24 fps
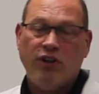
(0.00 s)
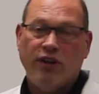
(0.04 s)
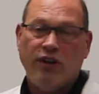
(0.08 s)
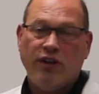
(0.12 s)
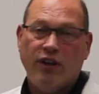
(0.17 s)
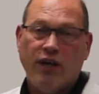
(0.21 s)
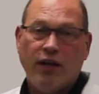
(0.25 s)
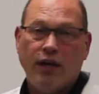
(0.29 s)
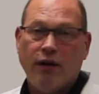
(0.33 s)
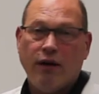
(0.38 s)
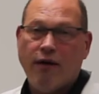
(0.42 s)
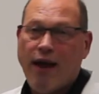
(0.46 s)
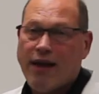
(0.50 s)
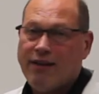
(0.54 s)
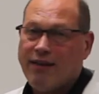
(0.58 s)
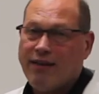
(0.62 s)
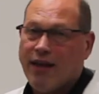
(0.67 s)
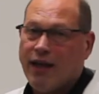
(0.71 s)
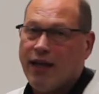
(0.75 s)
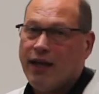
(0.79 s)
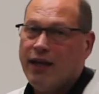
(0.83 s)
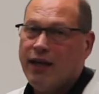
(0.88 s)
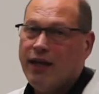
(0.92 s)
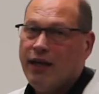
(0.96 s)
that you're adding,
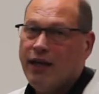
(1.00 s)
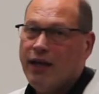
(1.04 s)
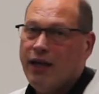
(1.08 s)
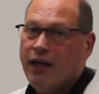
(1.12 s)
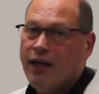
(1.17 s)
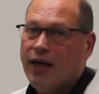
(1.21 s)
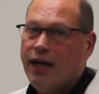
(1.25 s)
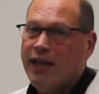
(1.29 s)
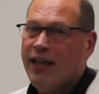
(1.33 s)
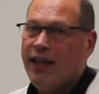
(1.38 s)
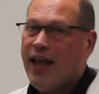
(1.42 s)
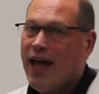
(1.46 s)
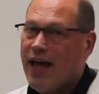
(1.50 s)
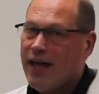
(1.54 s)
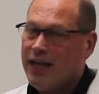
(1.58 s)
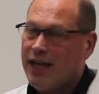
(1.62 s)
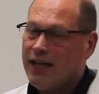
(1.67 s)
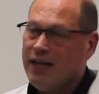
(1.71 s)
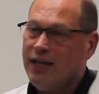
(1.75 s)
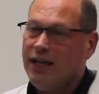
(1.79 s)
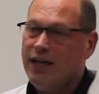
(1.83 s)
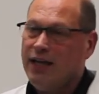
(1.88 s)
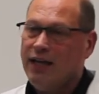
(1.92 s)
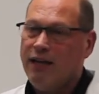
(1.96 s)
and that
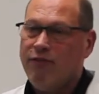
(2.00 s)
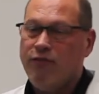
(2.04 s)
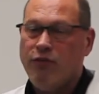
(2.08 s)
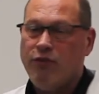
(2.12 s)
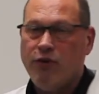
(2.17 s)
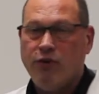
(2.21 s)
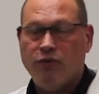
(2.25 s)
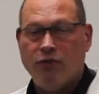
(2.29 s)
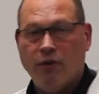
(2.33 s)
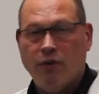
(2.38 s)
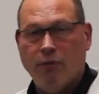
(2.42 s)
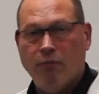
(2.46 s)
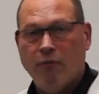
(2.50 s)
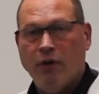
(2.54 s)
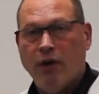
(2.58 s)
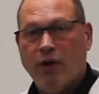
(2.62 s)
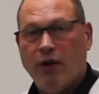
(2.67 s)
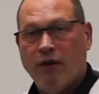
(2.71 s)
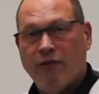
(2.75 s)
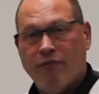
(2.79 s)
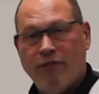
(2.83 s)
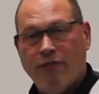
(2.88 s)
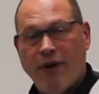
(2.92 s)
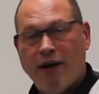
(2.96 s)
can give you some
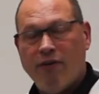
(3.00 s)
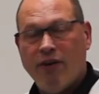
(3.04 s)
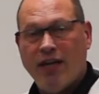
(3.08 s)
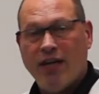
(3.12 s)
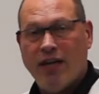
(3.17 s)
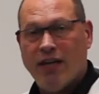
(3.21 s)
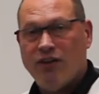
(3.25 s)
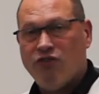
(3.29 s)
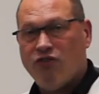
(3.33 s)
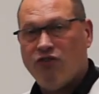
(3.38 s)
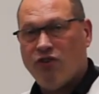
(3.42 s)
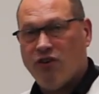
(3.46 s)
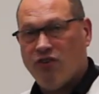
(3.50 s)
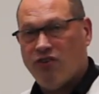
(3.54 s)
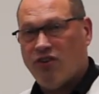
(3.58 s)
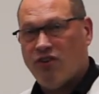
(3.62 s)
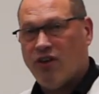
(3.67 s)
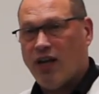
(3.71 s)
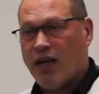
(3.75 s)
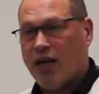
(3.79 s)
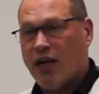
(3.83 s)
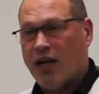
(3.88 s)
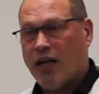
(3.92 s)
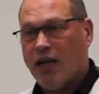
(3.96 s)
very
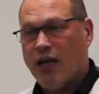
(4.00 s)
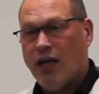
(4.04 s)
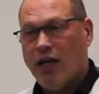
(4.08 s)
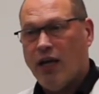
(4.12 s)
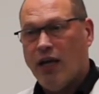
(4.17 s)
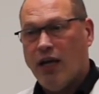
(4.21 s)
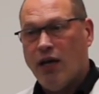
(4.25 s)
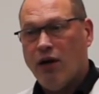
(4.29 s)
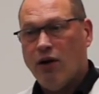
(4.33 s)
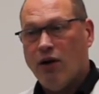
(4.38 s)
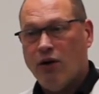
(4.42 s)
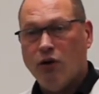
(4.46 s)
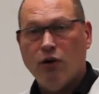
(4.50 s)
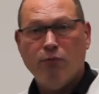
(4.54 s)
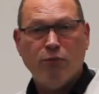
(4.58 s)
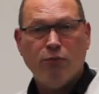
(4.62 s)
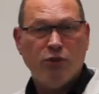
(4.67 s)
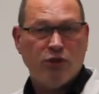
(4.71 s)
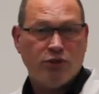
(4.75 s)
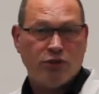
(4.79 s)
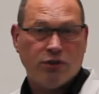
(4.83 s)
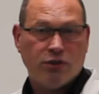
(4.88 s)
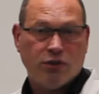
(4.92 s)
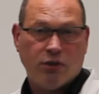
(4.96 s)
interesting,
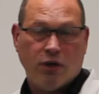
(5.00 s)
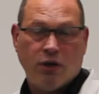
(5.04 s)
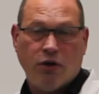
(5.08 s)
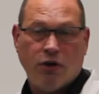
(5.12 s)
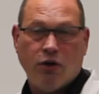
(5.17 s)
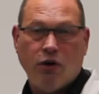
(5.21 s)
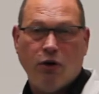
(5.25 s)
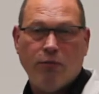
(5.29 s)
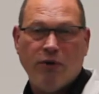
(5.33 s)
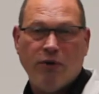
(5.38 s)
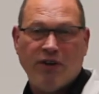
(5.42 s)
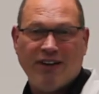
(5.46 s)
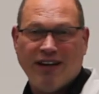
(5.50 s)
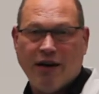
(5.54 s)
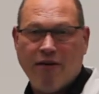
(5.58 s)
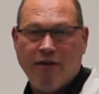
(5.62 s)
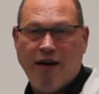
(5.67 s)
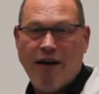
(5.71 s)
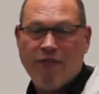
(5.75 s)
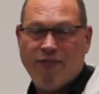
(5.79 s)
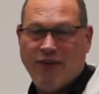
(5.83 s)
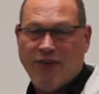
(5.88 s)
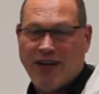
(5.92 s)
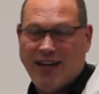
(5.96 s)
almost
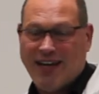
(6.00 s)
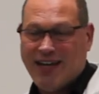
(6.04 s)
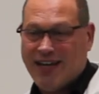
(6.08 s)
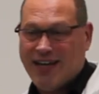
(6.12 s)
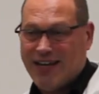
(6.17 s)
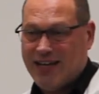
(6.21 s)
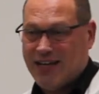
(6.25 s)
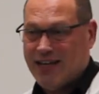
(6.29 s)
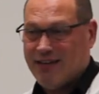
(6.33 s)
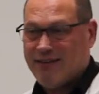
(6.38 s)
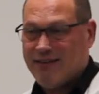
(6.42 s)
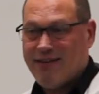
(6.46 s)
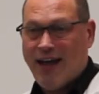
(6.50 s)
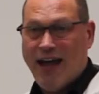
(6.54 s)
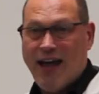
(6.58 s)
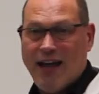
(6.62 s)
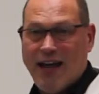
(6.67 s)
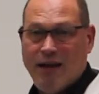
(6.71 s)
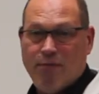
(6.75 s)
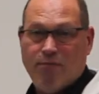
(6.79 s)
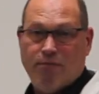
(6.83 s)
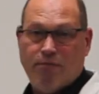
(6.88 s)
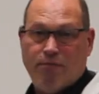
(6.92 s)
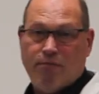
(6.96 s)
chromatographic type
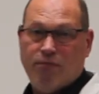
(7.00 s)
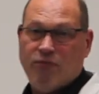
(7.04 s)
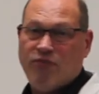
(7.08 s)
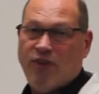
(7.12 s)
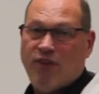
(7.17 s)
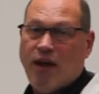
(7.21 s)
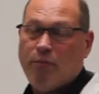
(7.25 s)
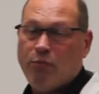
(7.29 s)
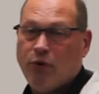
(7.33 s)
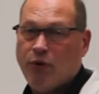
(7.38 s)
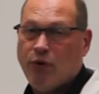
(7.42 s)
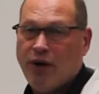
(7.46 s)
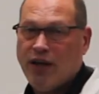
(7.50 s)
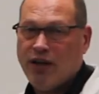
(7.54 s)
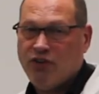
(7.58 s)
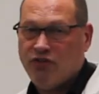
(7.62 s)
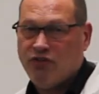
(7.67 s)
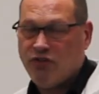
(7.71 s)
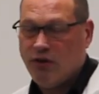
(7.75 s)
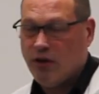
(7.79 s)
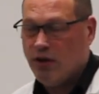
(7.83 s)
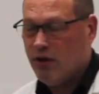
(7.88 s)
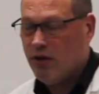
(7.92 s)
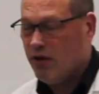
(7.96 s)

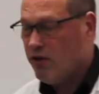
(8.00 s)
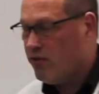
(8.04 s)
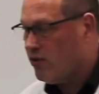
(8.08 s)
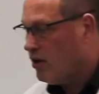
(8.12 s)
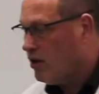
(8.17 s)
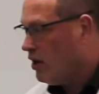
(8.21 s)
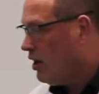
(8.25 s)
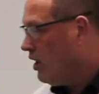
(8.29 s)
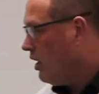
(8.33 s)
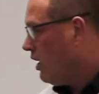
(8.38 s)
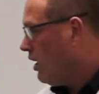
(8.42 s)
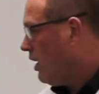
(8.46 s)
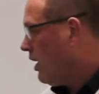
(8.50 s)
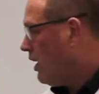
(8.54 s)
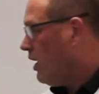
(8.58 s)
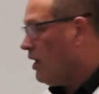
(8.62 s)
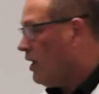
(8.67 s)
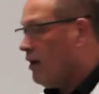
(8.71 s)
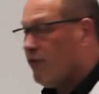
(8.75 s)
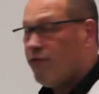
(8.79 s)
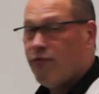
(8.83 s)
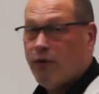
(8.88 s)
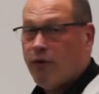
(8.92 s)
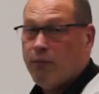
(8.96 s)
separations
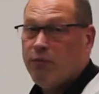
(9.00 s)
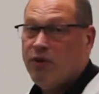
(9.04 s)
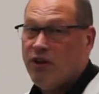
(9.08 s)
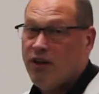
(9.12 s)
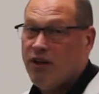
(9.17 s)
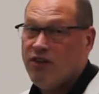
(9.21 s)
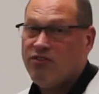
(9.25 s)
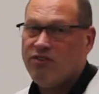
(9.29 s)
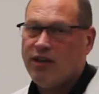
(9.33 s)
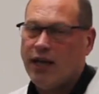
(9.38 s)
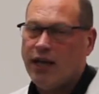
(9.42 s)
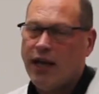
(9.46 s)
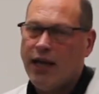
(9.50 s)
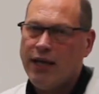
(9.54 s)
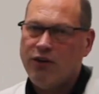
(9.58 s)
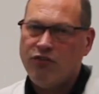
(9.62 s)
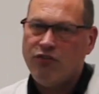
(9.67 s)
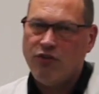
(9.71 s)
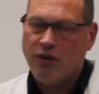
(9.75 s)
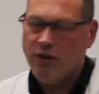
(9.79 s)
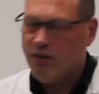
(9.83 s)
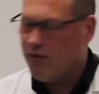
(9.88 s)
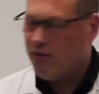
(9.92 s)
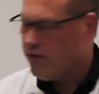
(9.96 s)
from your
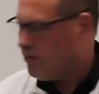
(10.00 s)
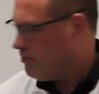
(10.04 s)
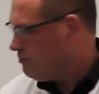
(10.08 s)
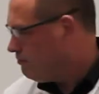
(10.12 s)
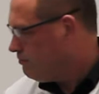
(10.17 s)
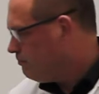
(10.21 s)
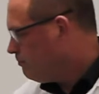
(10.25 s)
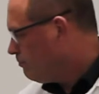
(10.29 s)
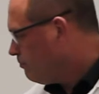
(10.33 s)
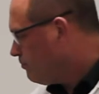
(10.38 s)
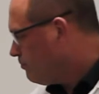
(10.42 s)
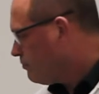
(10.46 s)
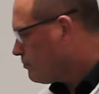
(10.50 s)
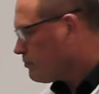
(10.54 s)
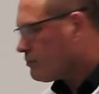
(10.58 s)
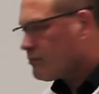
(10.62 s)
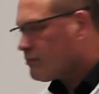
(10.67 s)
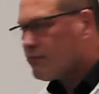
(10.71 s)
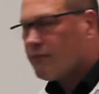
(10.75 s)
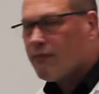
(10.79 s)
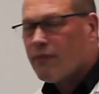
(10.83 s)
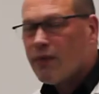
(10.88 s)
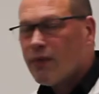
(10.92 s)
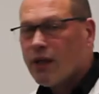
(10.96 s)
distillations.
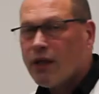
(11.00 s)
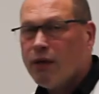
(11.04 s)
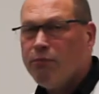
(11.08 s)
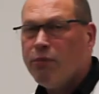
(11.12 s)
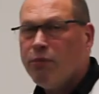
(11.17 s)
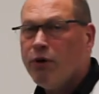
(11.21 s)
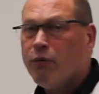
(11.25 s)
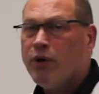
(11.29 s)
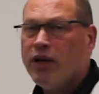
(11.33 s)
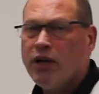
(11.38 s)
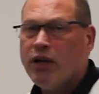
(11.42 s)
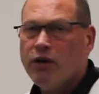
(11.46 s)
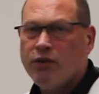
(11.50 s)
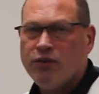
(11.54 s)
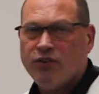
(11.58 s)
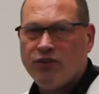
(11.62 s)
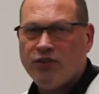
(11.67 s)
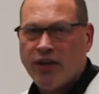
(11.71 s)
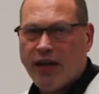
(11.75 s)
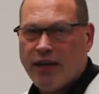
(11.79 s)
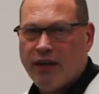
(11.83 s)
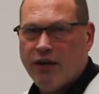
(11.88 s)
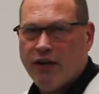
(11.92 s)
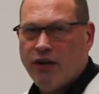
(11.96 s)
But when all's
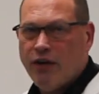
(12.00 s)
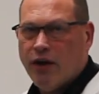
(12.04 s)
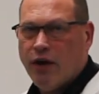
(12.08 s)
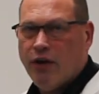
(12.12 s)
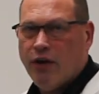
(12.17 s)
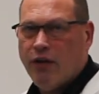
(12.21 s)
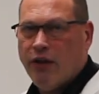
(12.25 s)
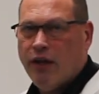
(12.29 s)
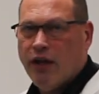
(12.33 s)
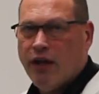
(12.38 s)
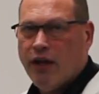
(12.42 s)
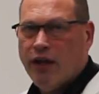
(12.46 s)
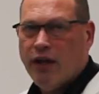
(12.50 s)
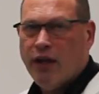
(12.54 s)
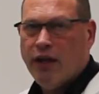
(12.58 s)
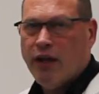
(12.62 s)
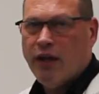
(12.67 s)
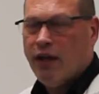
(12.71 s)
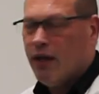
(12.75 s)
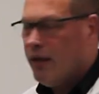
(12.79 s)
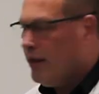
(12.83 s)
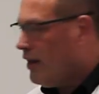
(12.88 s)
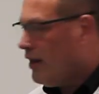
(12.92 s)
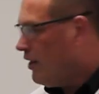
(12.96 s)
said and done,
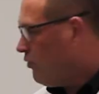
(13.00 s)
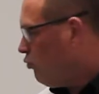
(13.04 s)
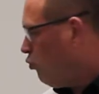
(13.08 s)
there's